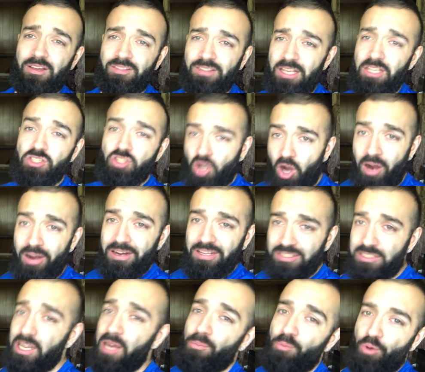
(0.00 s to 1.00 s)
This card
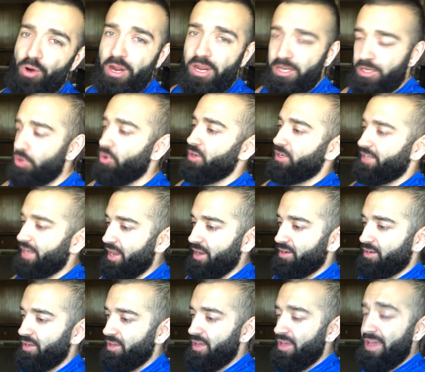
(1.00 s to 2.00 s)
is somewhere in your
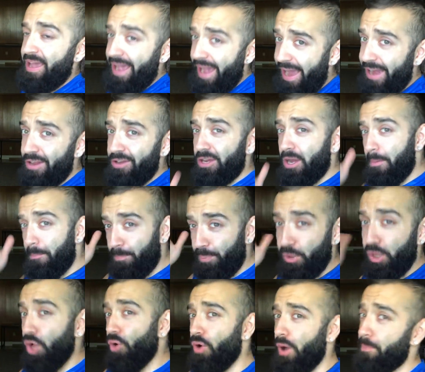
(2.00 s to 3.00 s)
deck. And you could
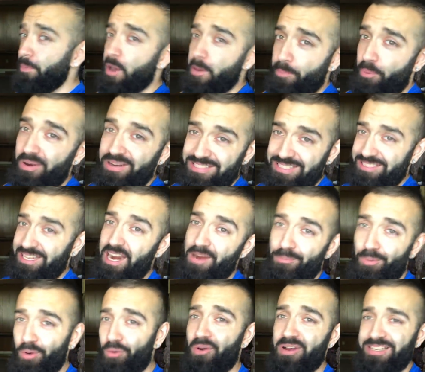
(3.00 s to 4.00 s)
blow up your opponent's entire
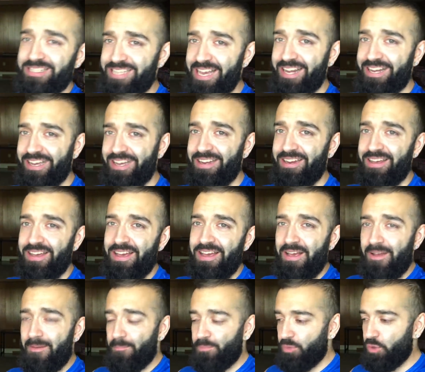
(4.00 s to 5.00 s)
board going second.
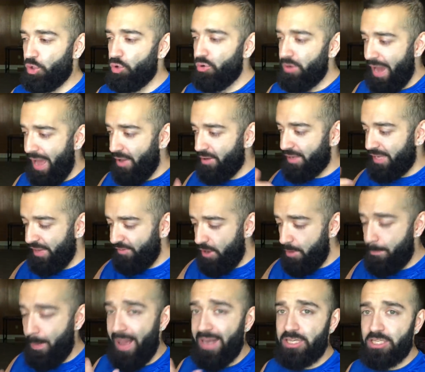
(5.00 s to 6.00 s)
You now
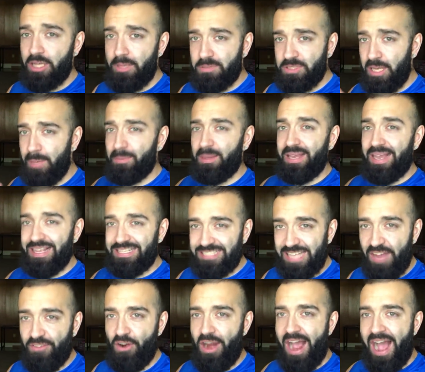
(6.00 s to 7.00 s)
given Pendulum something it's
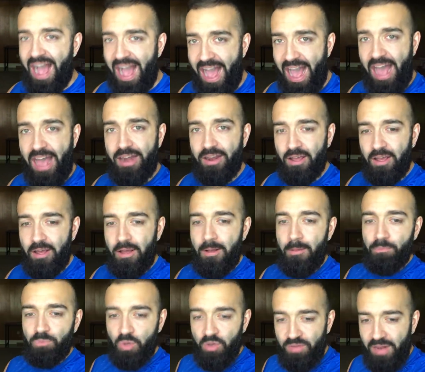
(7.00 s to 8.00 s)
never had.
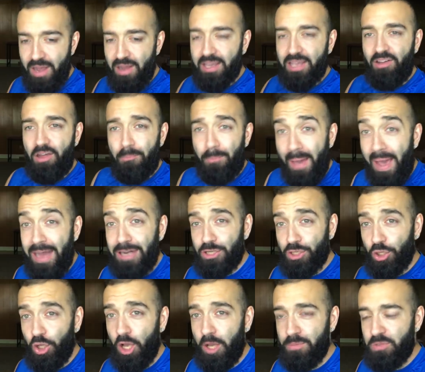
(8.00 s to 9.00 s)
You've now given
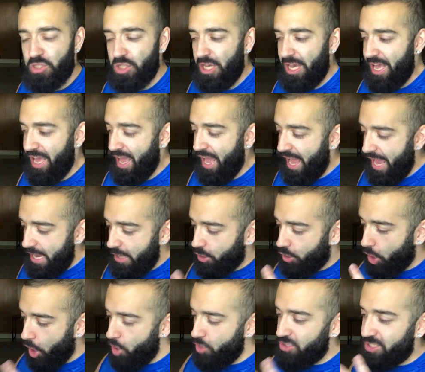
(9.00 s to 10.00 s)
Pendulums a
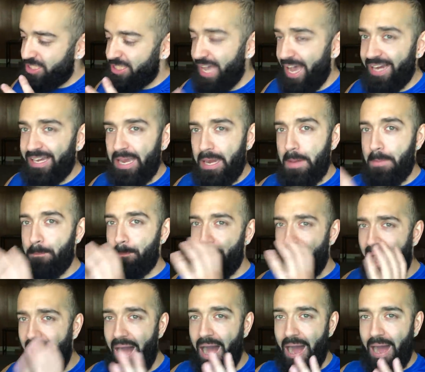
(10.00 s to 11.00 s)
go second
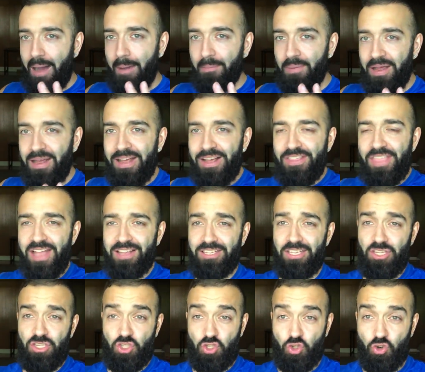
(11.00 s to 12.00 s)
bomb that
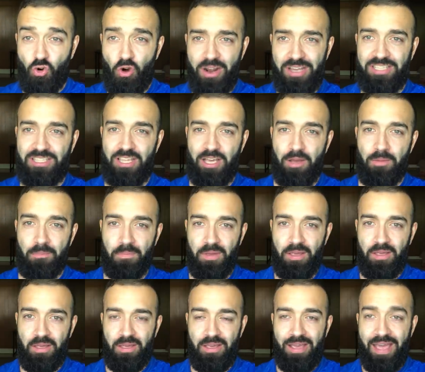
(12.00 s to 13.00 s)
destroys them.
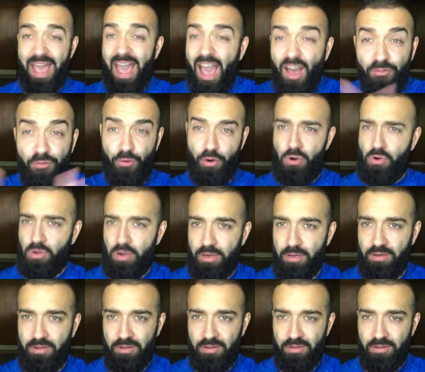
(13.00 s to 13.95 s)
Everyone.